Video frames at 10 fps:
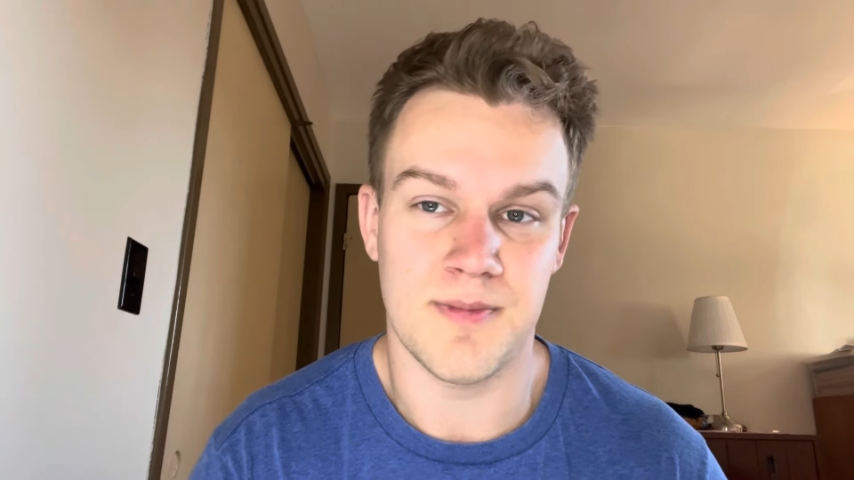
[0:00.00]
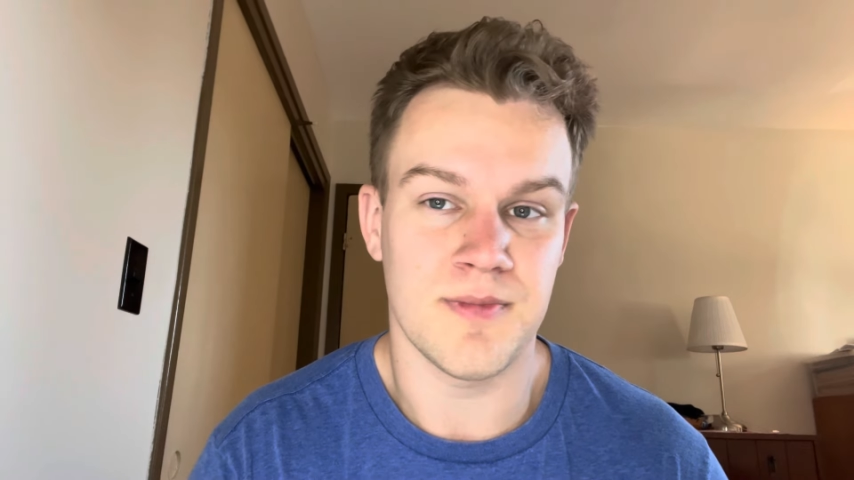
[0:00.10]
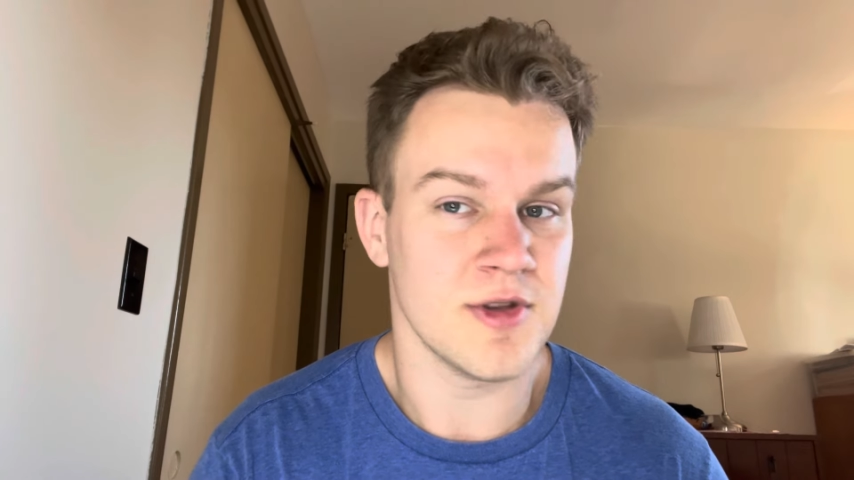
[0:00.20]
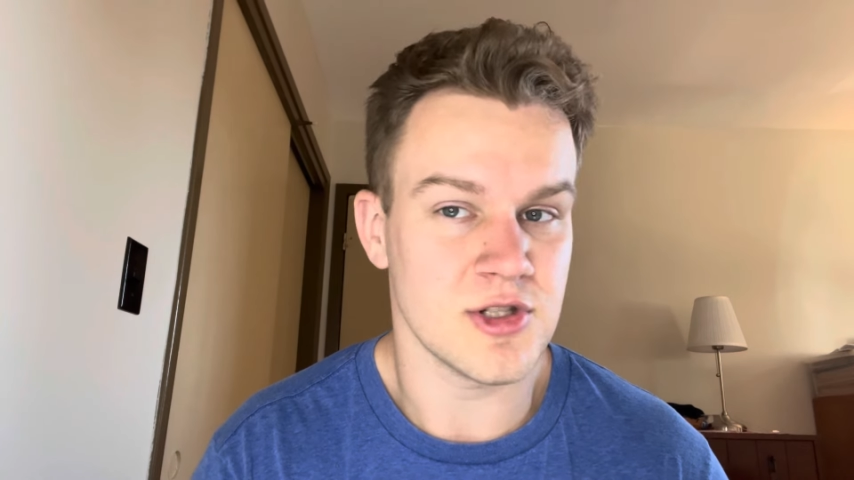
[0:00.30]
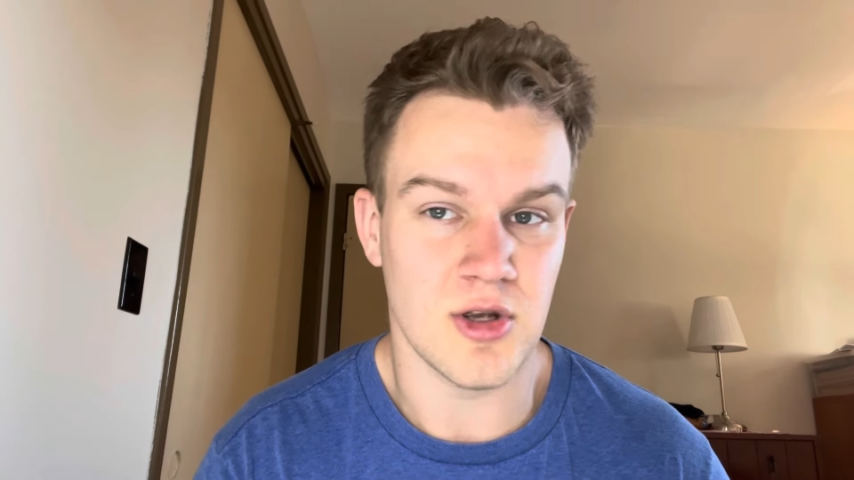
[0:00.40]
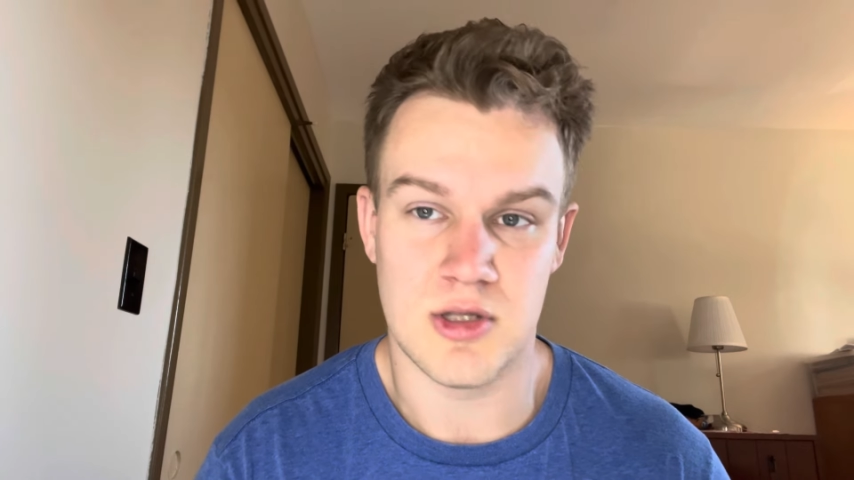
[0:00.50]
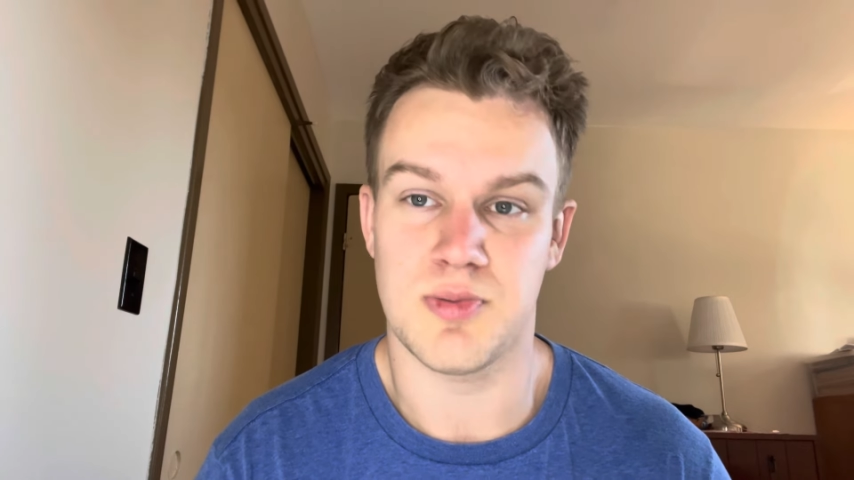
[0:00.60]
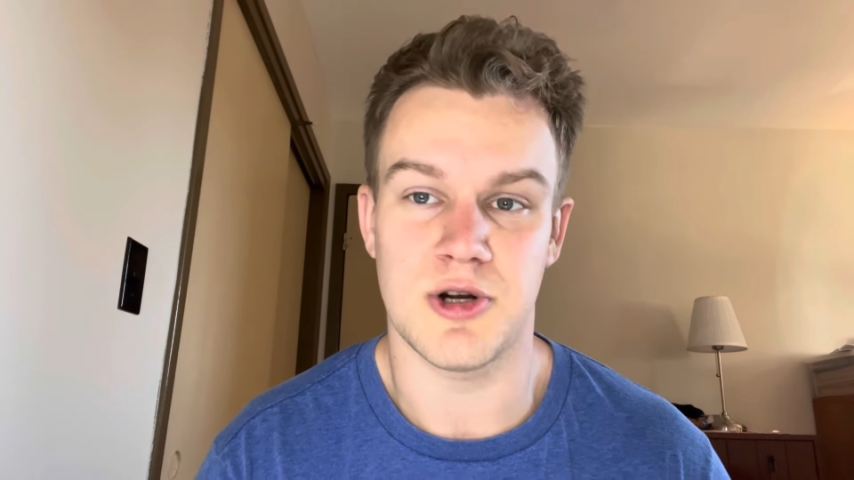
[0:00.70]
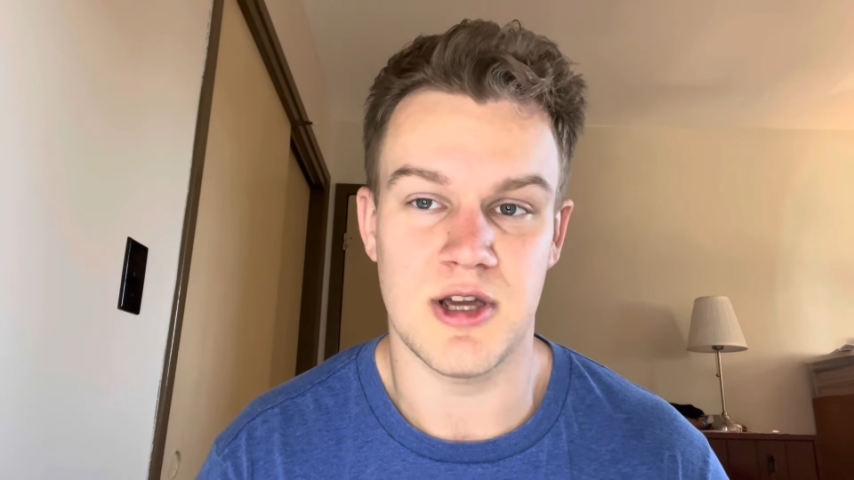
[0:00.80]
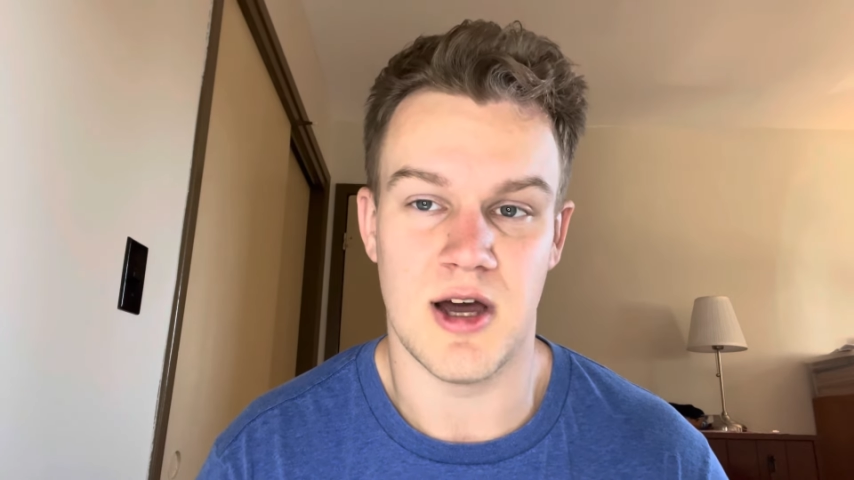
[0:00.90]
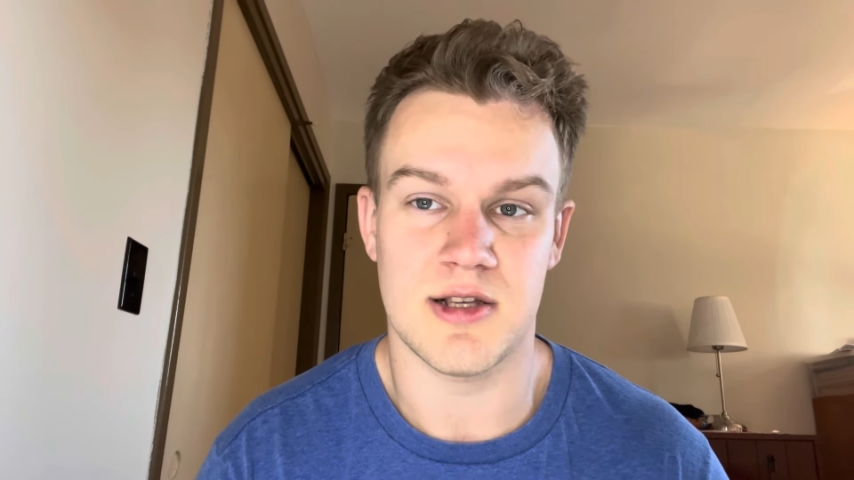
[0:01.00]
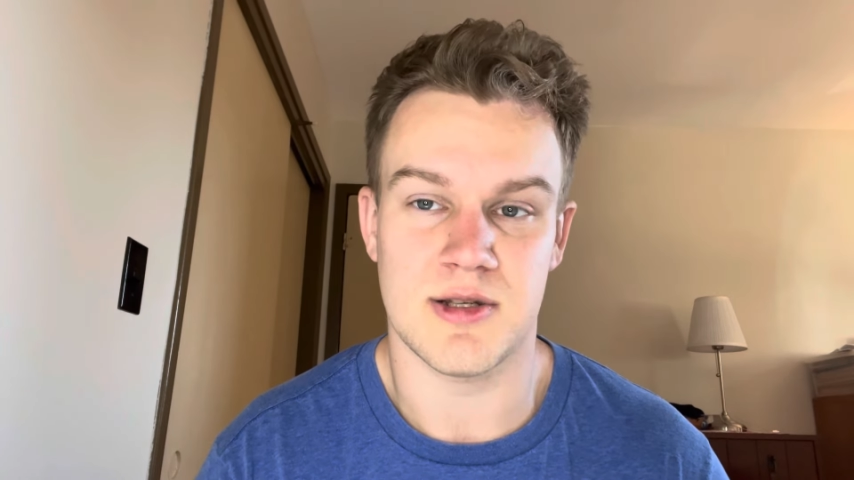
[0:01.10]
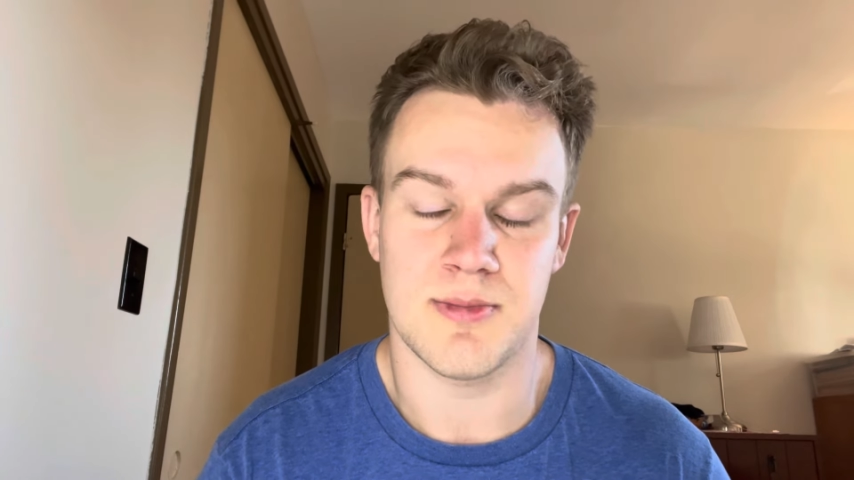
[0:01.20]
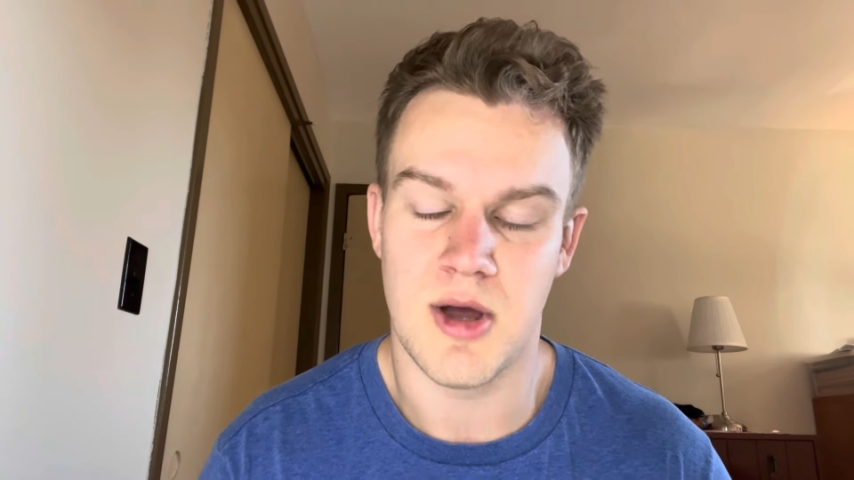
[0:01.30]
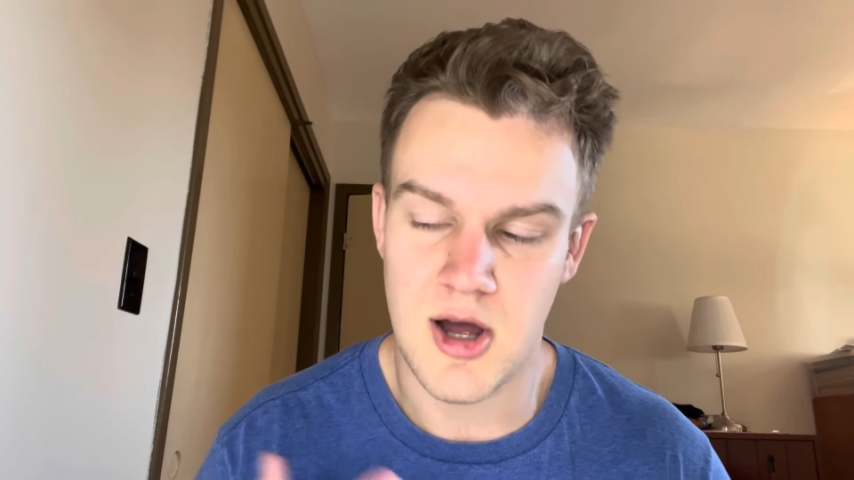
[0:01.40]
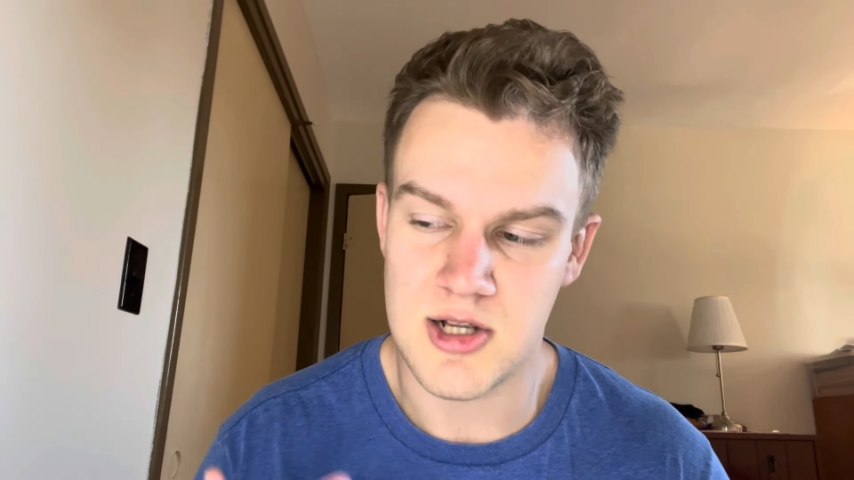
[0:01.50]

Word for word: him, so it's pretty awesome.